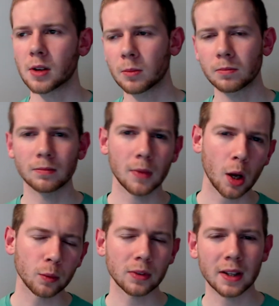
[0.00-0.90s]
So
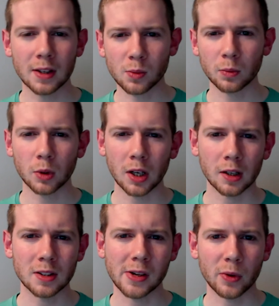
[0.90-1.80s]
hopefully this one will kind
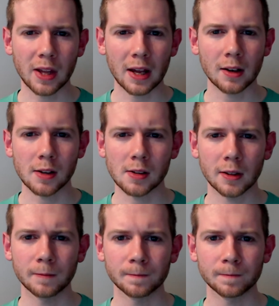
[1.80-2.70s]
of deal with that nicely.